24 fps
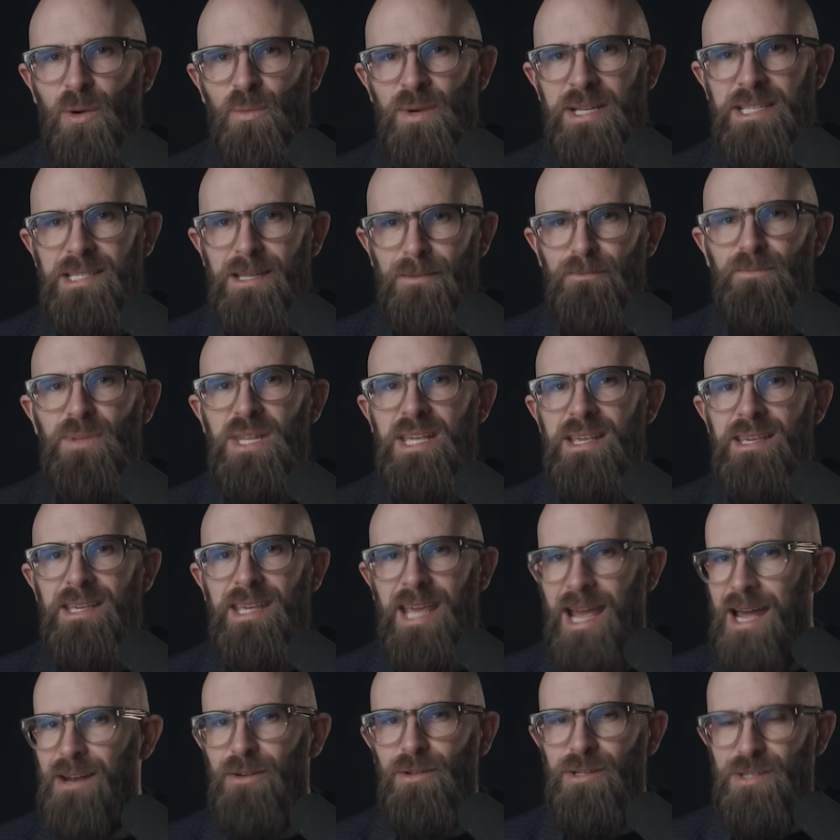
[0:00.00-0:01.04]
we simply
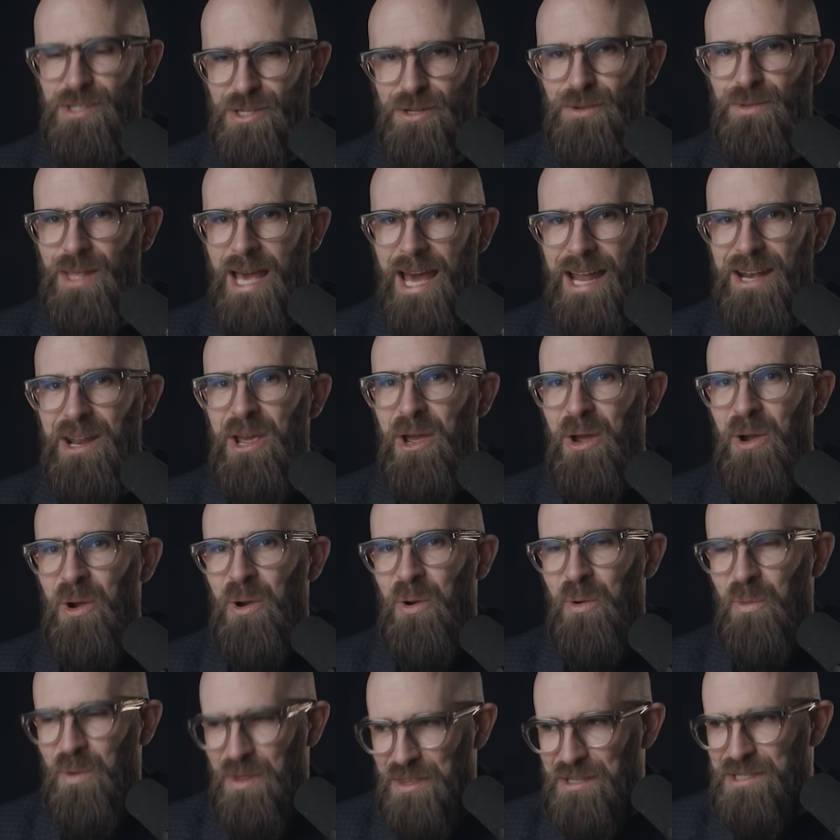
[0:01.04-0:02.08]
cannot do that
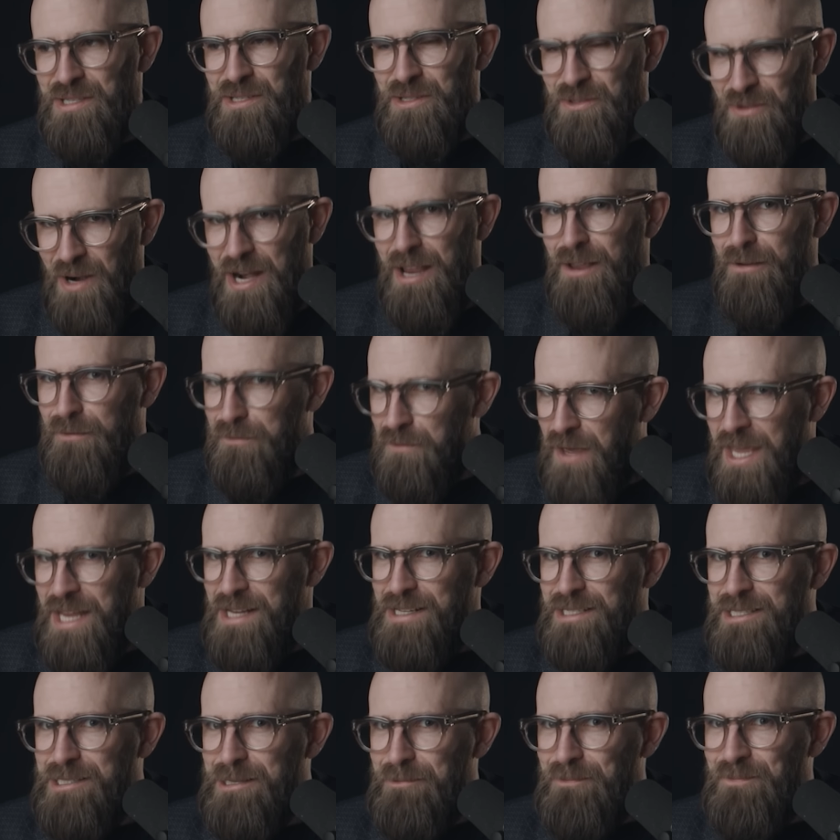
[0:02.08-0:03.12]
with a straight
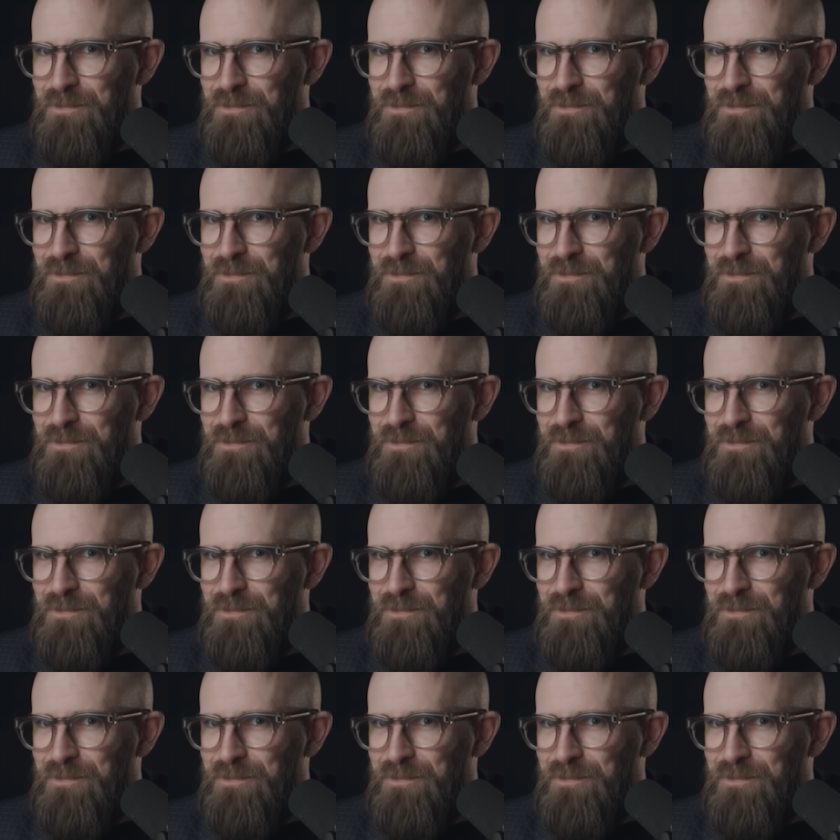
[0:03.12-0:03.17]
face.